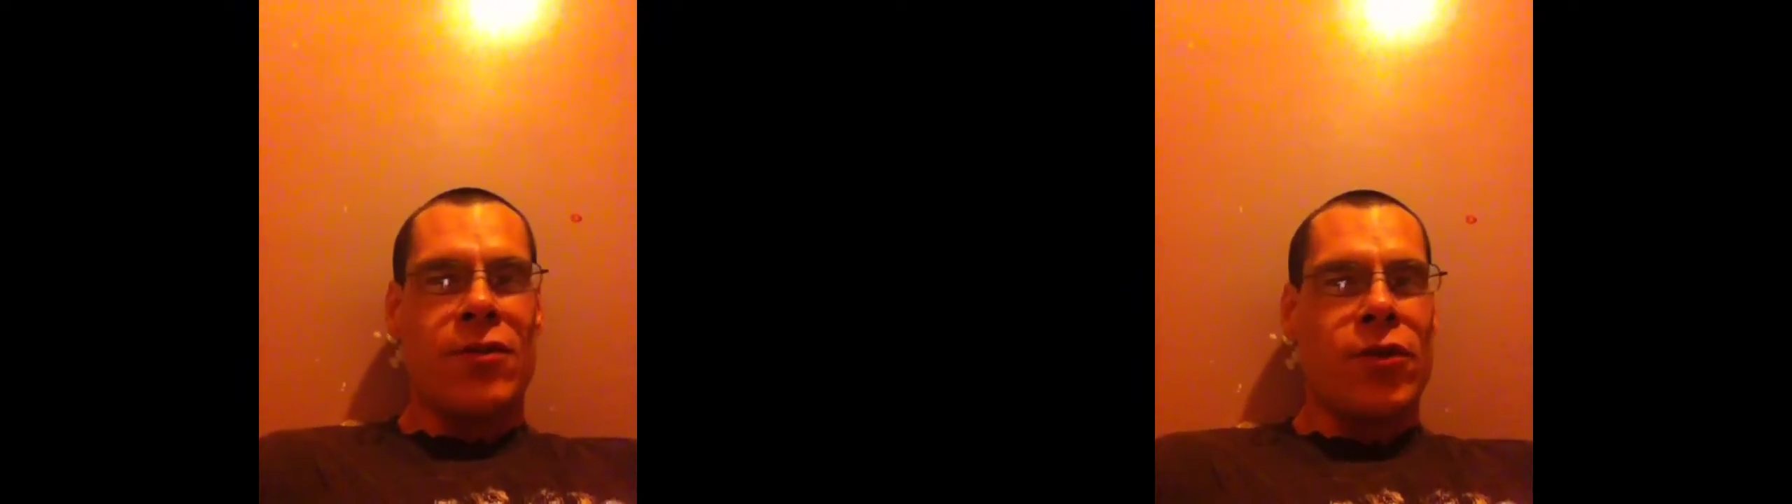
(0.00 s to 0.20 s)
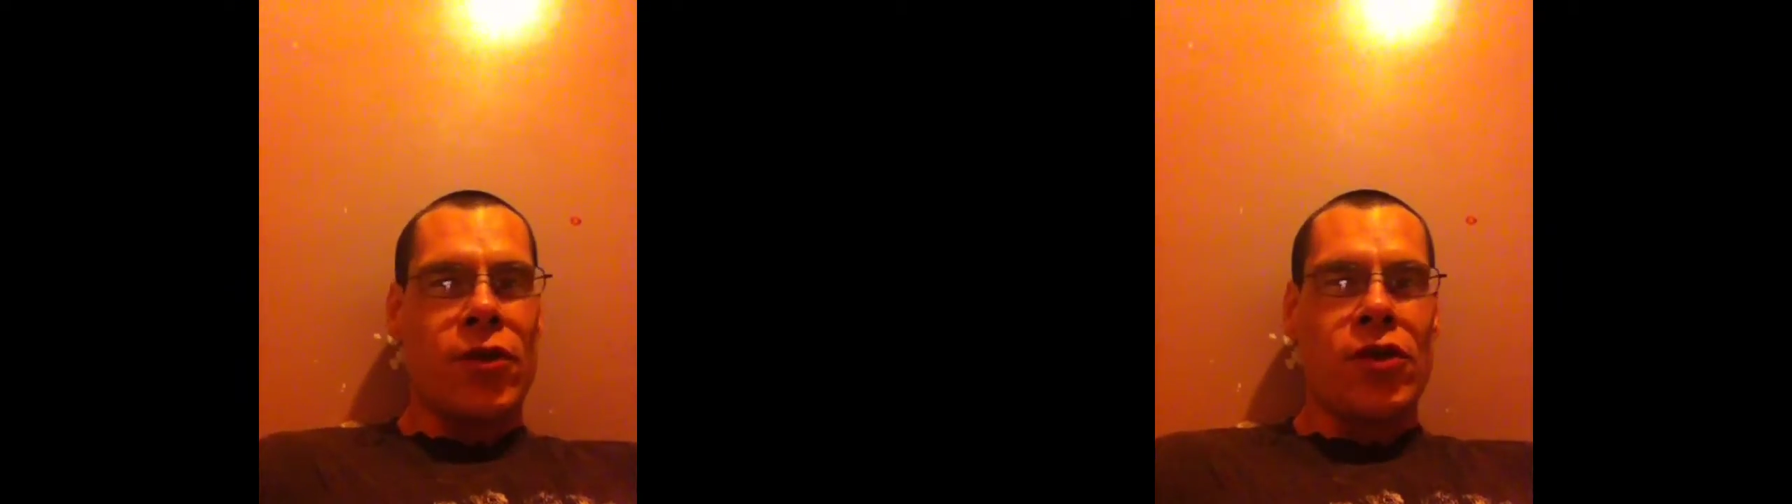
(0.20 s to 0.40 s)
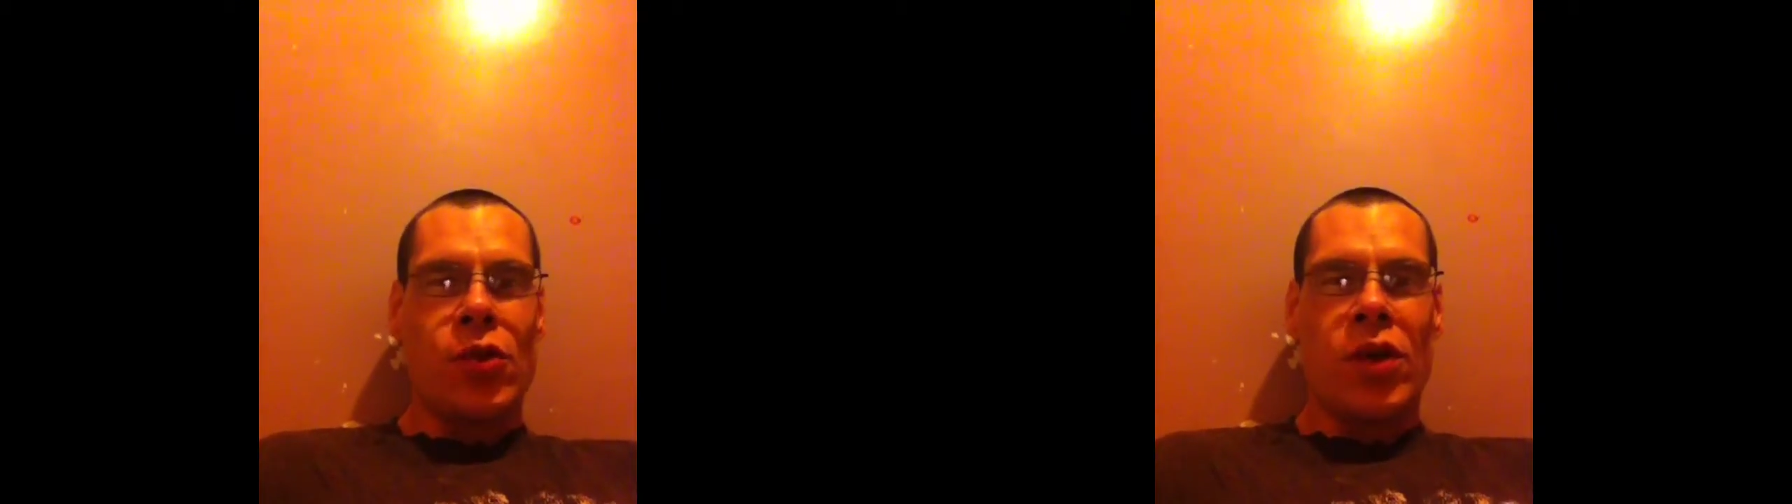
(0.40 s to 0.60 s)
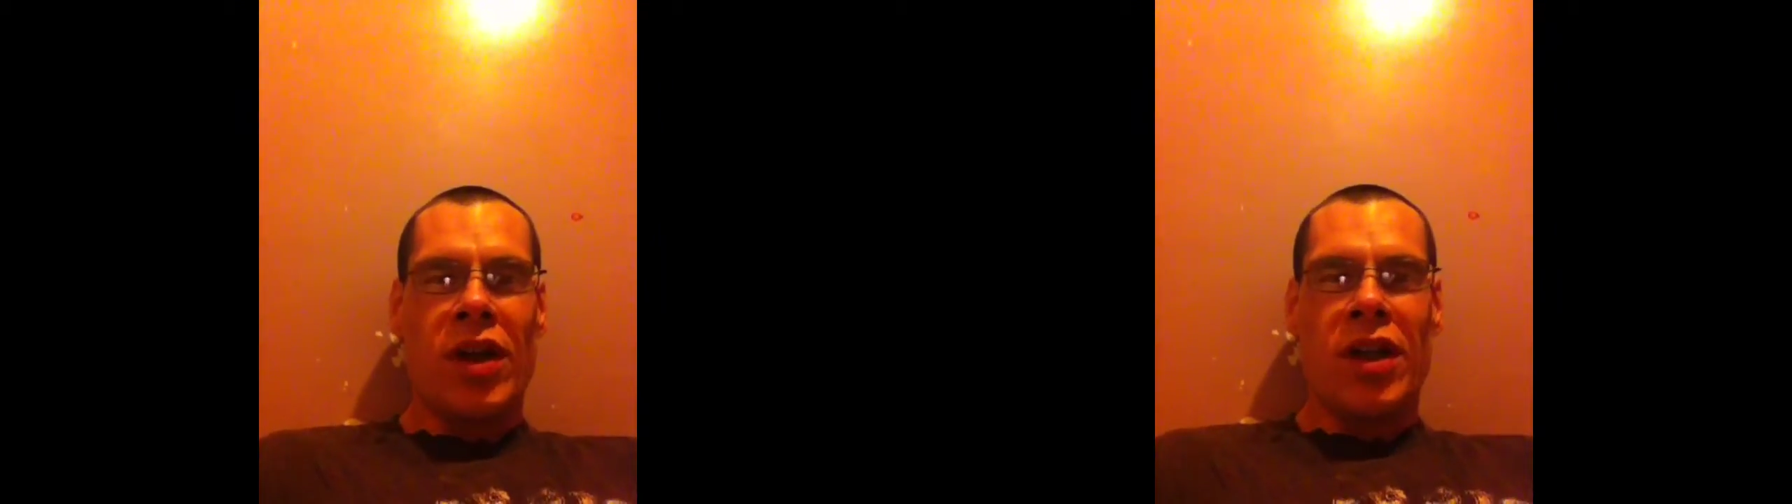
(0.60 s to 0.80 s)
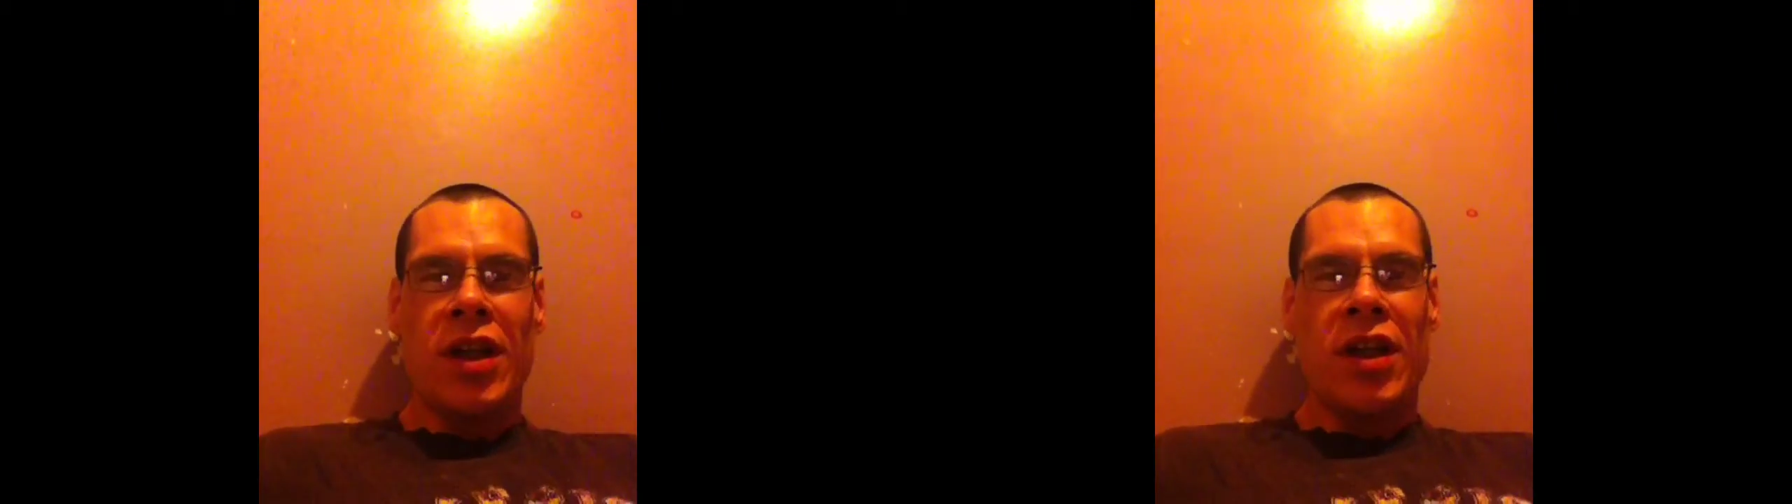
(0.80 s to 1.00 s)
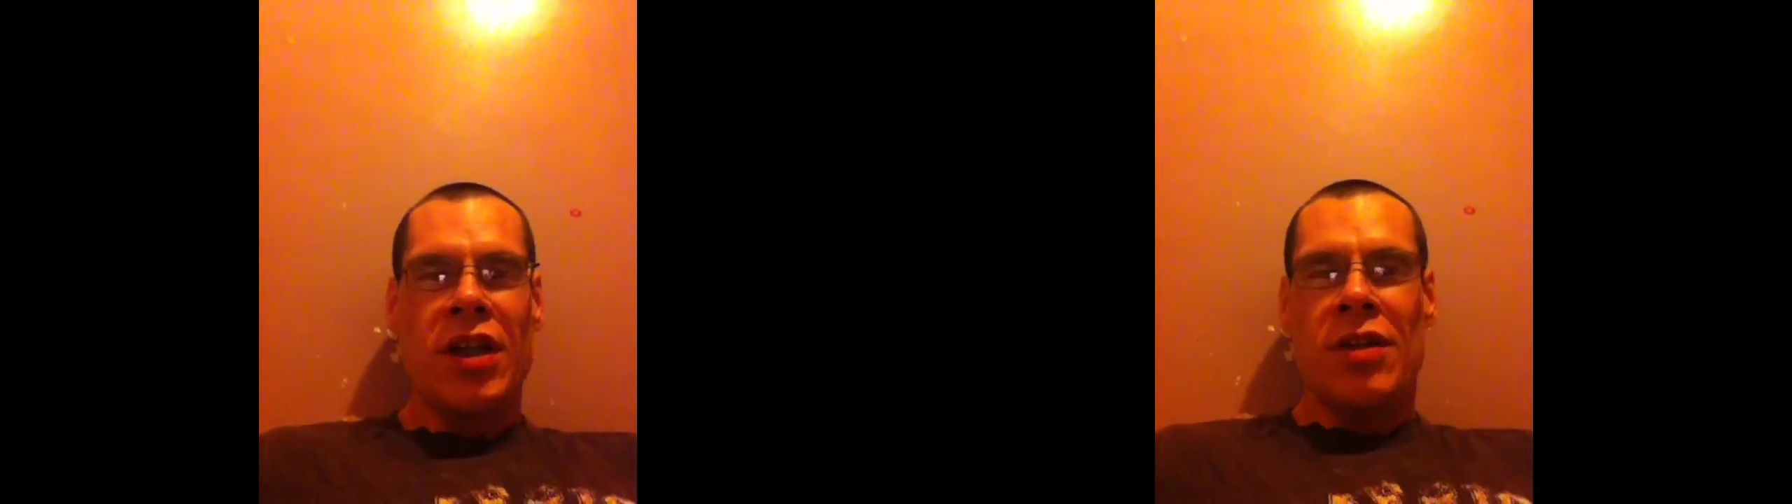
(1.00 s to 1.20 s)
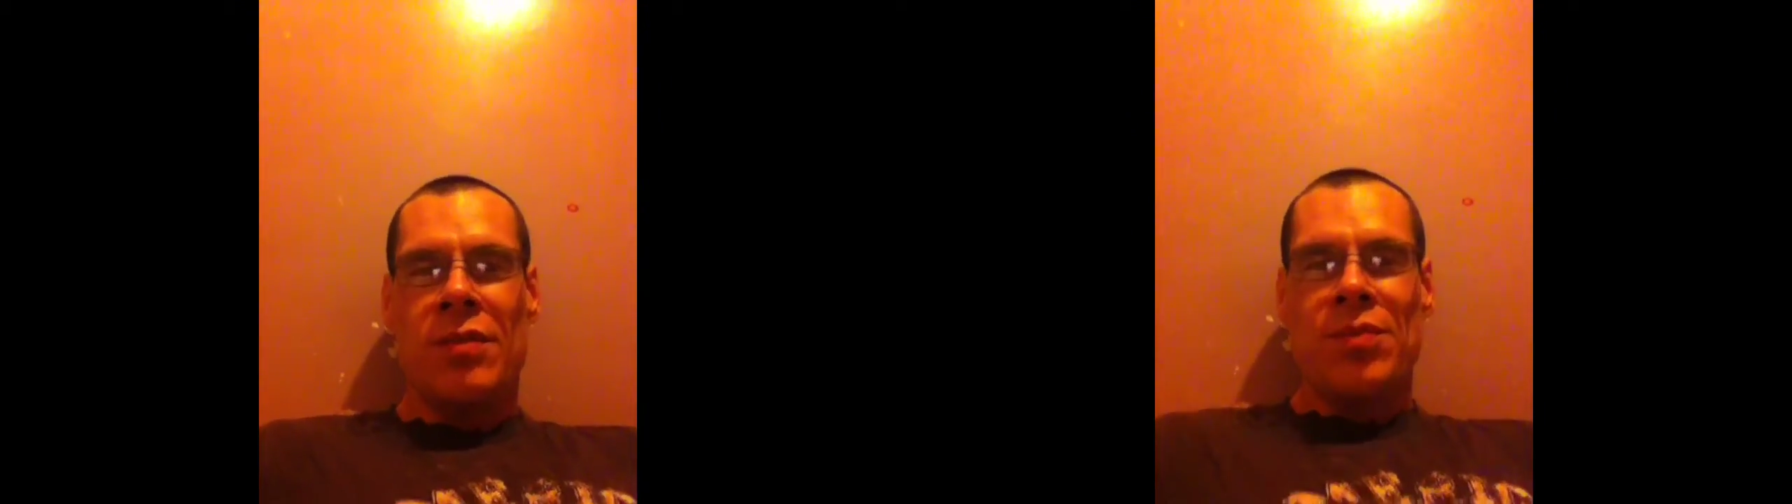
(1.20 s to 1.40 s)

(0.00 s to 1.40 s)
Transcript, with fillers: 420,